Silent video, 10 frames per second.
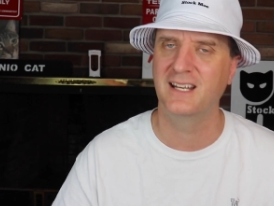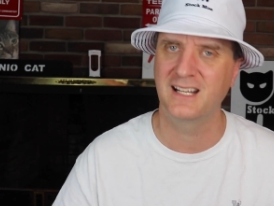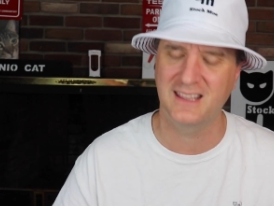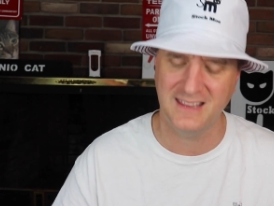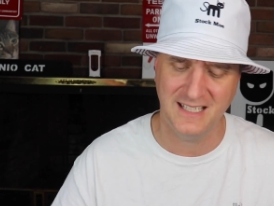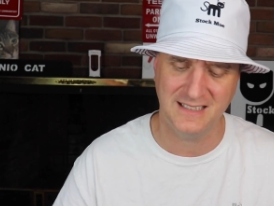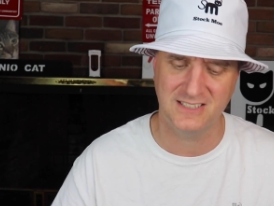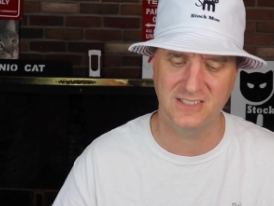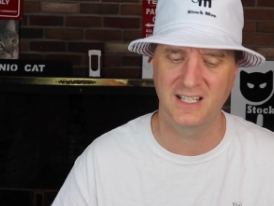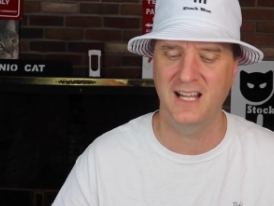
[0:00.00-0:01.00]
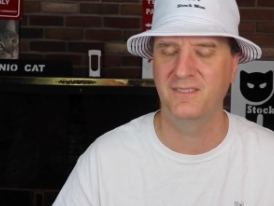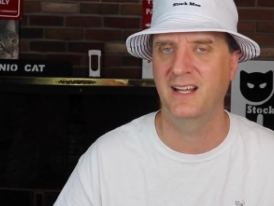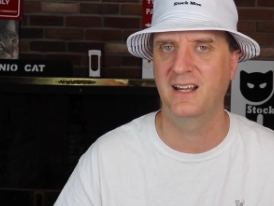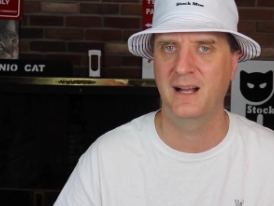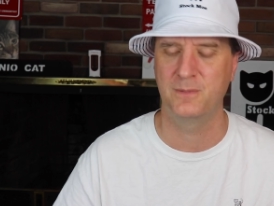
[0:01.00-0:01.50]
and I think this could have
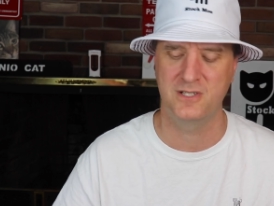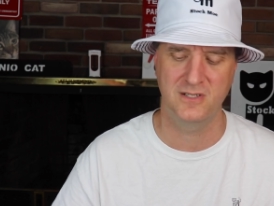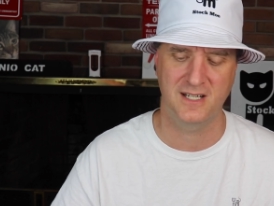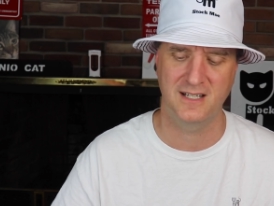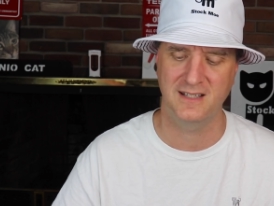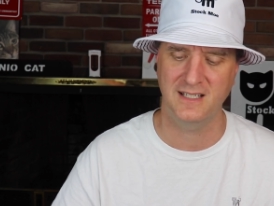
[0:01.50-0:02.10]
that opportunity, and I